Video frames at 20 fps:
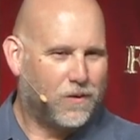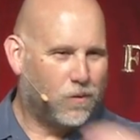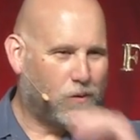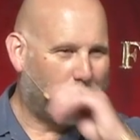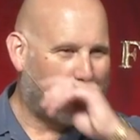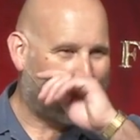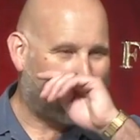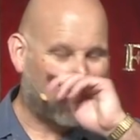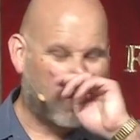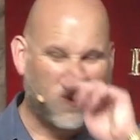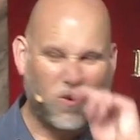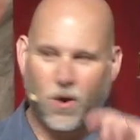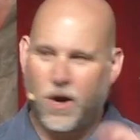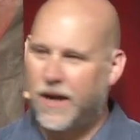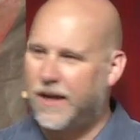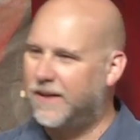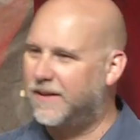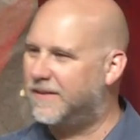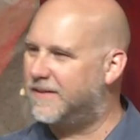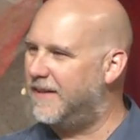What a
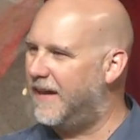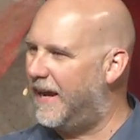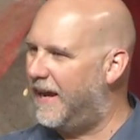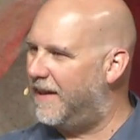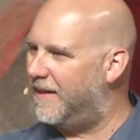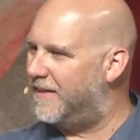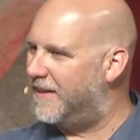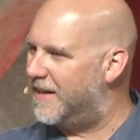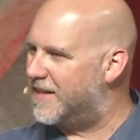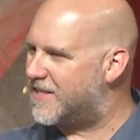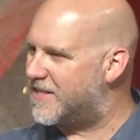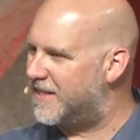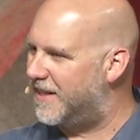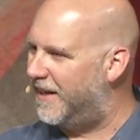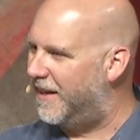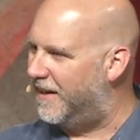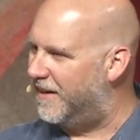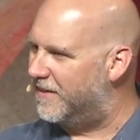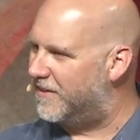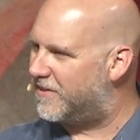great day this
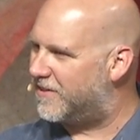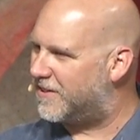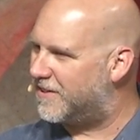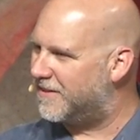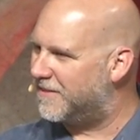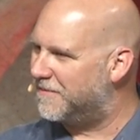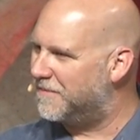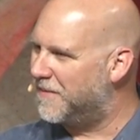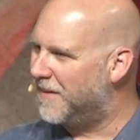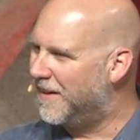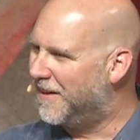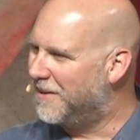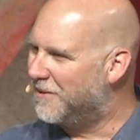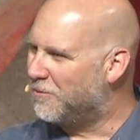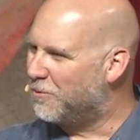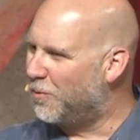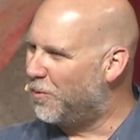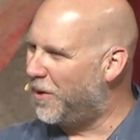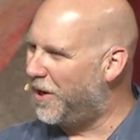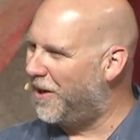is.
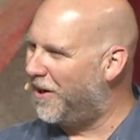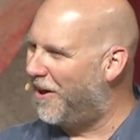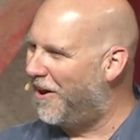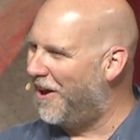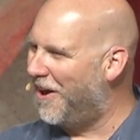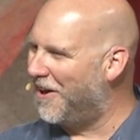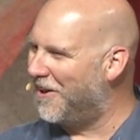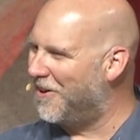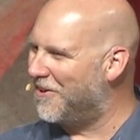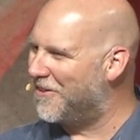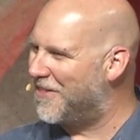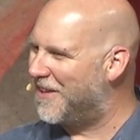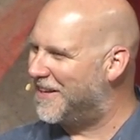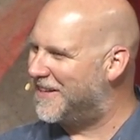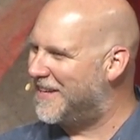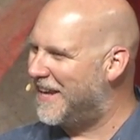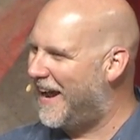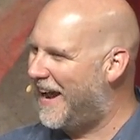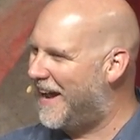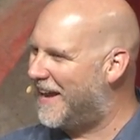We honor the
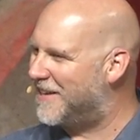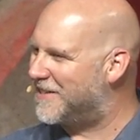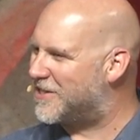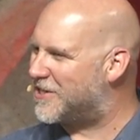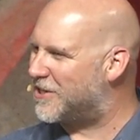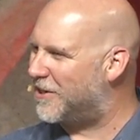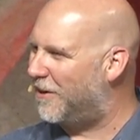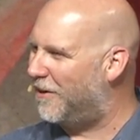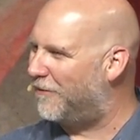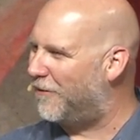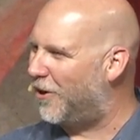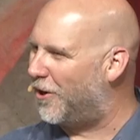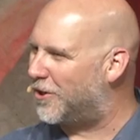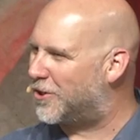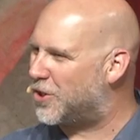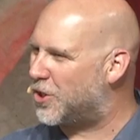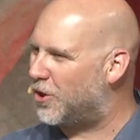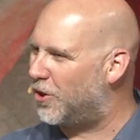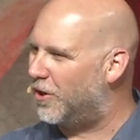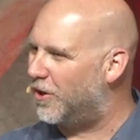dads of our
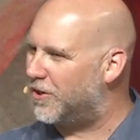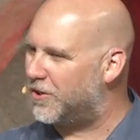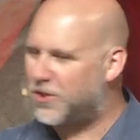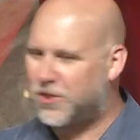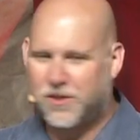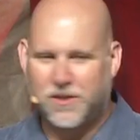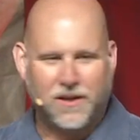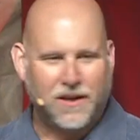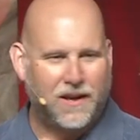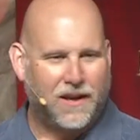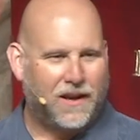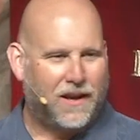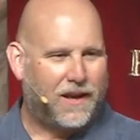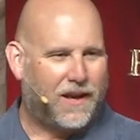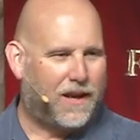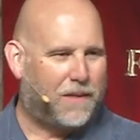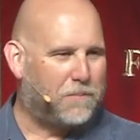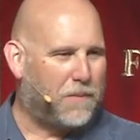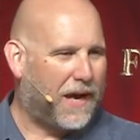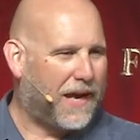church.
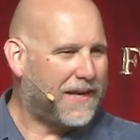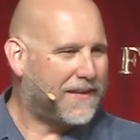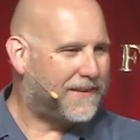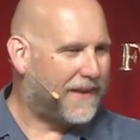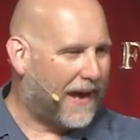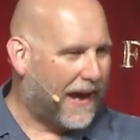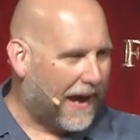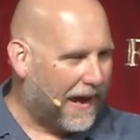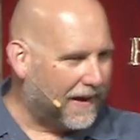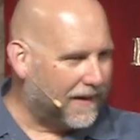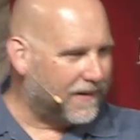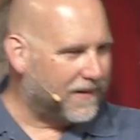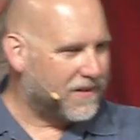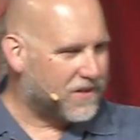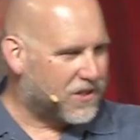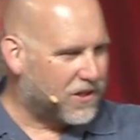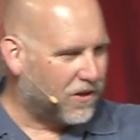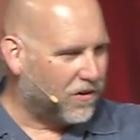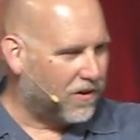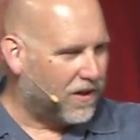And my dad
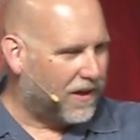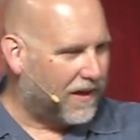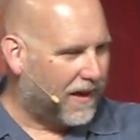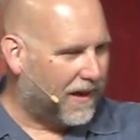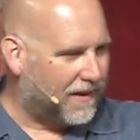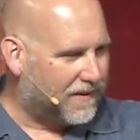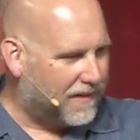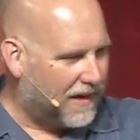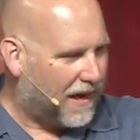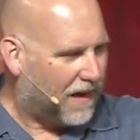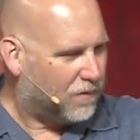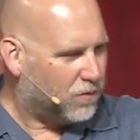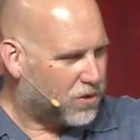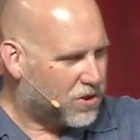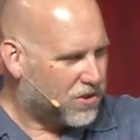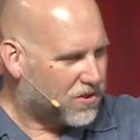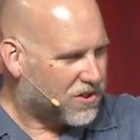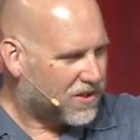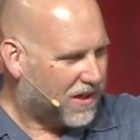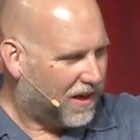is here today. Dad,
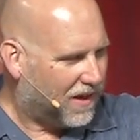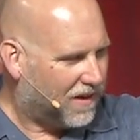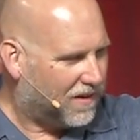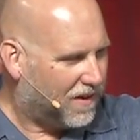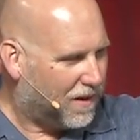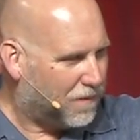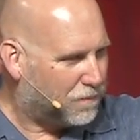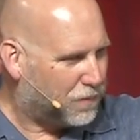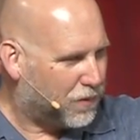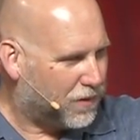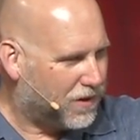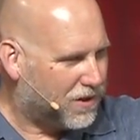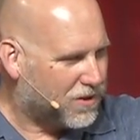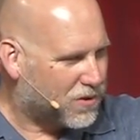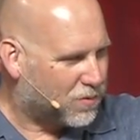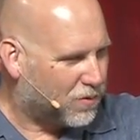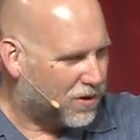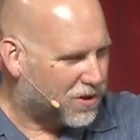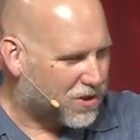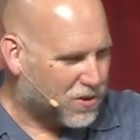would you stand up,
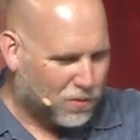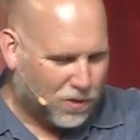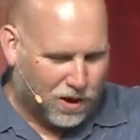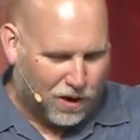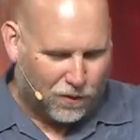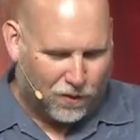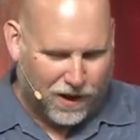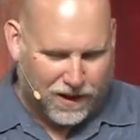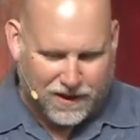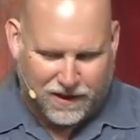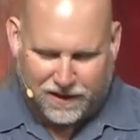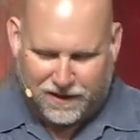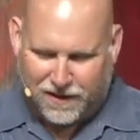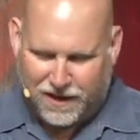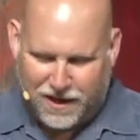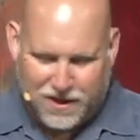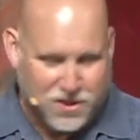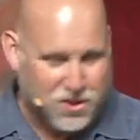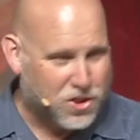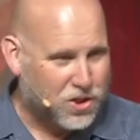please? We just want to
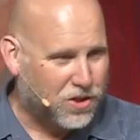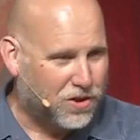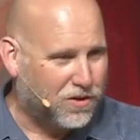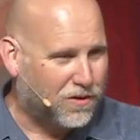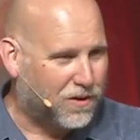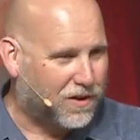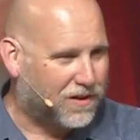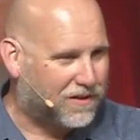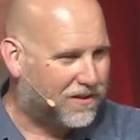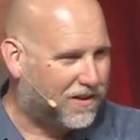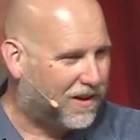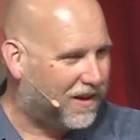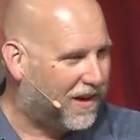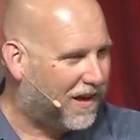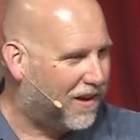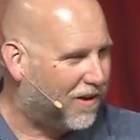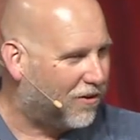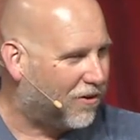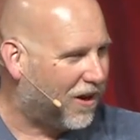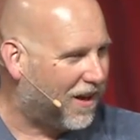recognize you and tell you
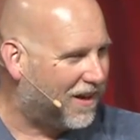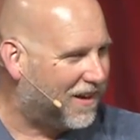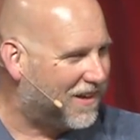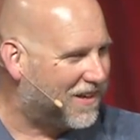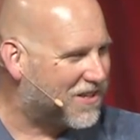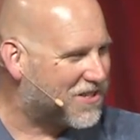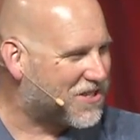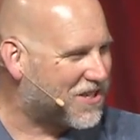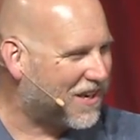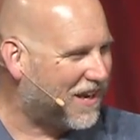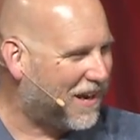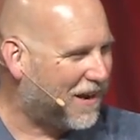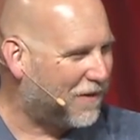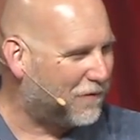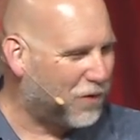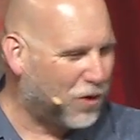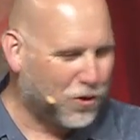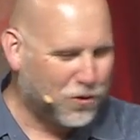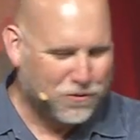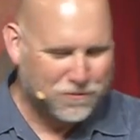how great it is to
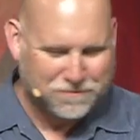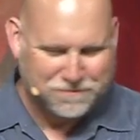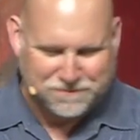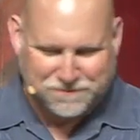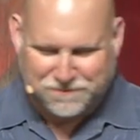have you.